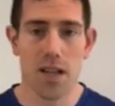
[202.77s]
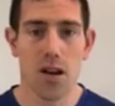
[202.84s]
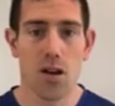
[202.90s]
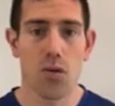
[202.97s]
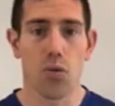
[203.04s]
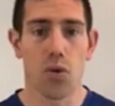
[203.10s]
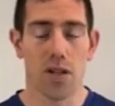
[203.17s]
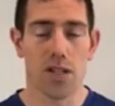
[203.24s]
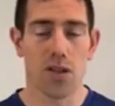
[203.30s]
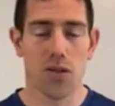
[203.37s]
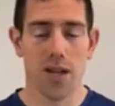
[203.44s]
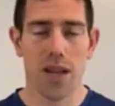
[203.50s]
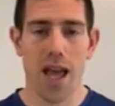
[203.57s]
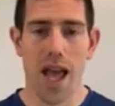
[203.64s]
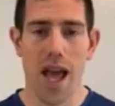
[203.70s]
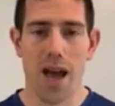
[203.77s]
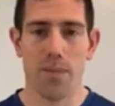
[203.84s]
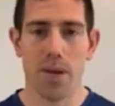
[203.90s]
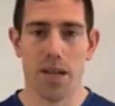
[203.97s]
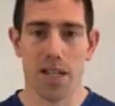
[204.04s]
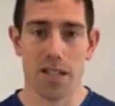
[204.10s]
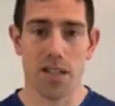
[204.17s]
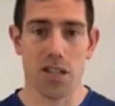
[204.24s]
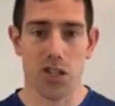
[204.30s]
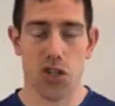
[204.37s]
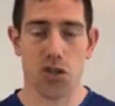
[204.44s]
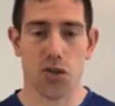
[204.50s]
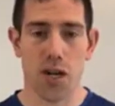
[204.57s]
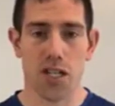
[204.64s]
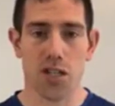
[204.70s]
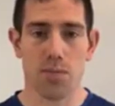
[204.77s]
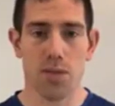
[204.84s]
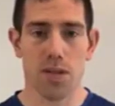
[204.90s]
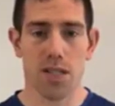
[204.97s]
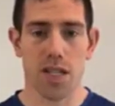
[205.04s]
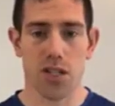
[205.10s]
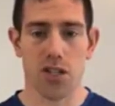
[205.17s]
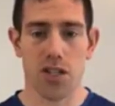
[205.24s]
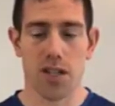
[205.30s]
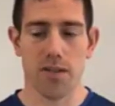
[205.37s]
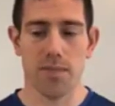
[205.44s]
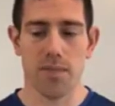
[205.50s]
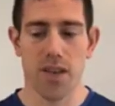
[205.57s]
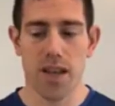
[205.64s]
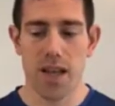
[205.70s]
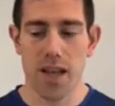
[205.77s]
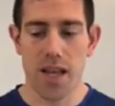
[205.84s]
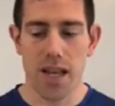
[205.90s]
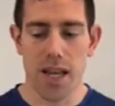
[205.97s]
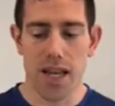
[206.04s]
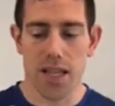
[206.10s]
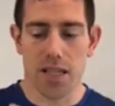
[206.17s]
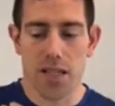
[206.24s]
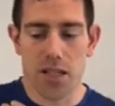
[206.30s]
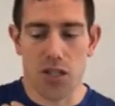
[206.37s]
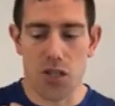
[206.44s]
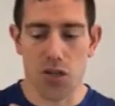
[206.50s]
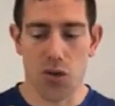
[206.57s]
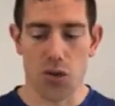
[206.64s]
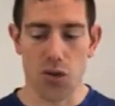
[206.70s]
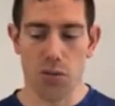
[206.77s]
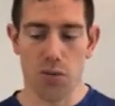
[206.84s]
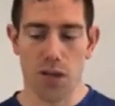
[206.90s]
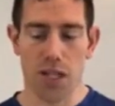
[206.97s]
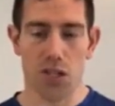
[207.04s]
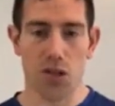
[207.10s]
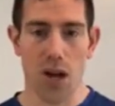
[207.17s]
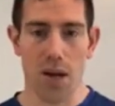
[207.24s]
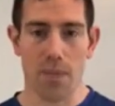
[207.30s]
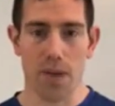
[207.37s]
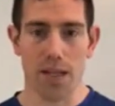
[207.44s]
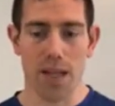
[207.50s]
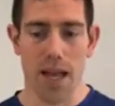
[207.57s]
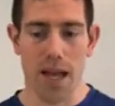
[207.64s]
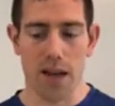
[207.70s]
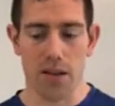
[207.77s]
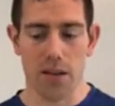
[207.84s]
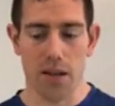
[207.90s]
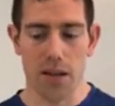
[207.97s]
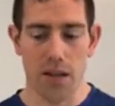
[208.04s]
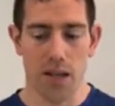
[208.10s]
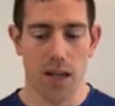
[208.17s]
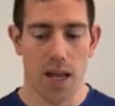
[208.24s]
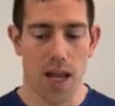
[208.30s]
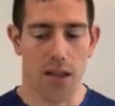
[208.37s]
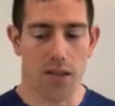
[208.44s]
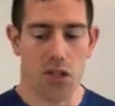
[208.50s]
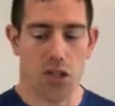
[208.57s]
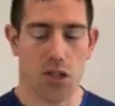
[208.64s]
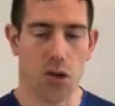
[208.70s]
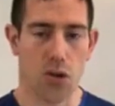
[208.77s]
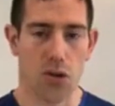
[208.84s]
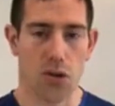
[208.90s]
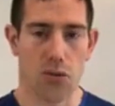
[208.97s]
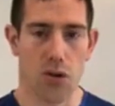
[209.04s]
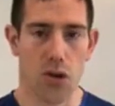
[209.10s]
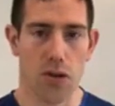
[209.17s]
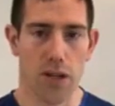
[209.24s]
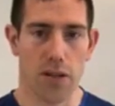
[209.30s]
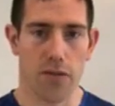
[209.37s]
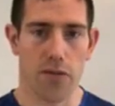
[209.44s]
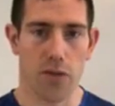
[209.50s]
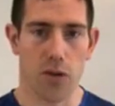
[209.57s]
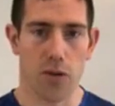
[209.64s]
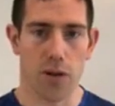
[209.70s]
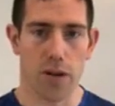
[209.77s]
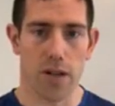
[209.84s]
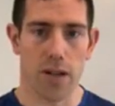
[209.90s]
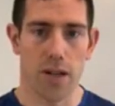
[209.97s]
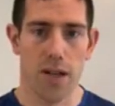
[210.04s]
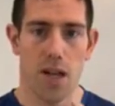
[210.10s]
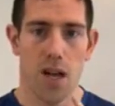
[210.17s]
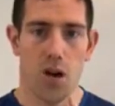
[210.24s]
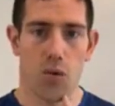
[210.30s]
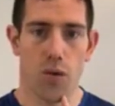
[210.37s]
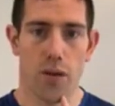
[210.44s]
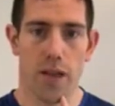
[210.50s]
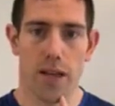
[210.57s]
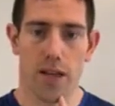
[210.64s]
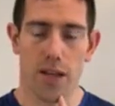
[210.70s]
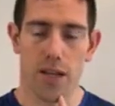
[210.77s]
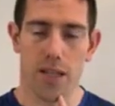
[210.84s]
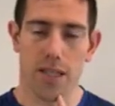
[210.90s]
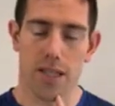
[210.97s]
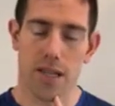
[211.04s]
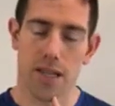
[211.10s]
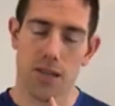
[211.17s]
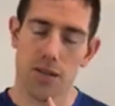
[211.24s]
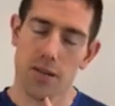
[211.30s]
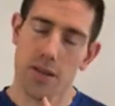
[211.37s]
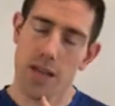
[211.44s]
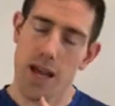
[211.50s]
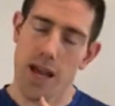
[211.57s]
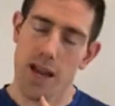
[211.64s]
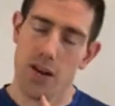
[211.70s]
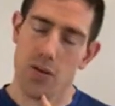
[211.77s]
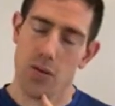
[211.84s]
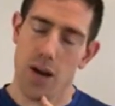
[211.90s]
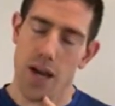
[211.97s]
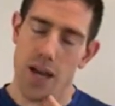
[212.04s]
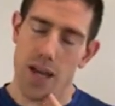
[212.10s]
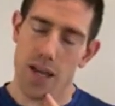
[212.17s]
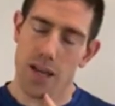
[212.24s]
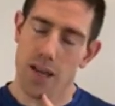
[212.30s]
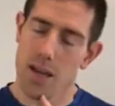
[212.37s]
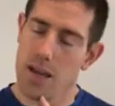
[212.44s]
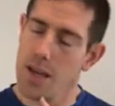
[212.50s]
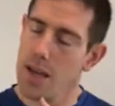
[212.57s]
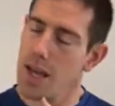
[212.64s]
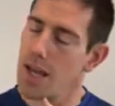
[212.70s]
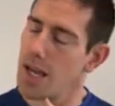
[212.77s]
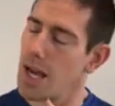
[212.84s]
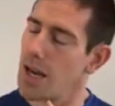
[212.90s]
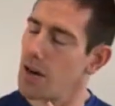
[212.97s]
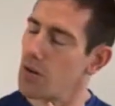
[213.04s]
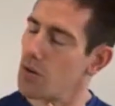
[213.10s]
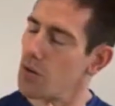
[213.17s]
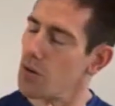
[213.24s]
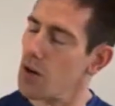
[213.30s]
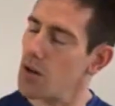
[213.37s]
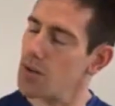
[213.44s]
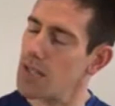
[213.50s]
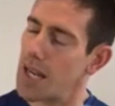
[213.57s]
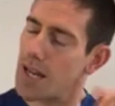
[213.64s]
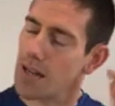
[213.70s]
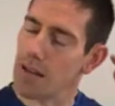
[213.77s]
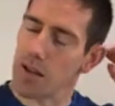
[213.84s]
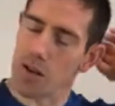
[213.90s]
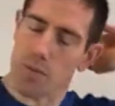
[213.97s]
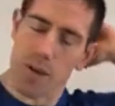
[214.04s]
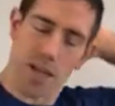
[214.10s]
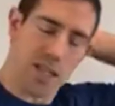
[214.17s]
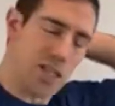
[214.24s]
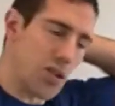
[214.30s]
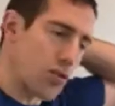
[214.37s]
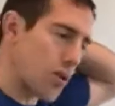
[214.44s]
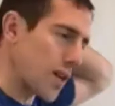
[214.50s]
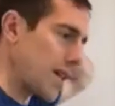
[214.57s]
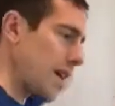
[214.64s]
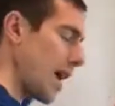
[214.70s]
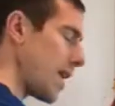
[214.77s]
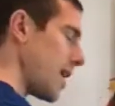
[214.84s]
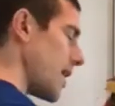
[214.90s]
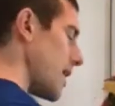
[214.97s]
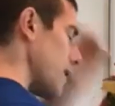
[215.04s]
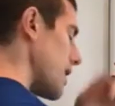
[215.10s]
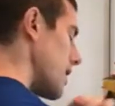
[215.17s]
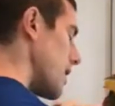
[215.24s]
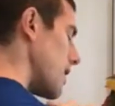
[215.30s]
What's going to happen is the stretched position is the shoulder blade dropping down and the shoulder rolling forward. We're then going to tilt the head away and kind of rotate a little bit so we're getting